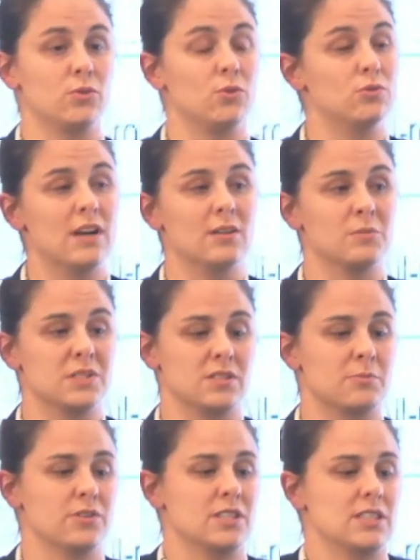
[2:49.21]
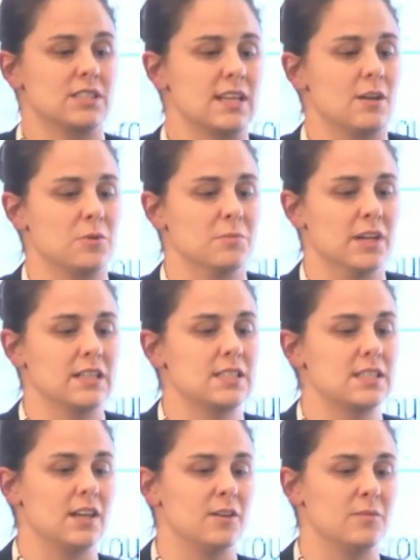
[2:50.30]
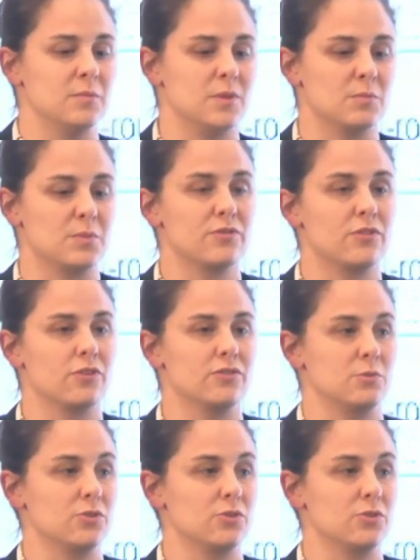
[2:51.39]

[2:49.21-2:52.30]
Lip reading: all-round business processes and how we might improve those.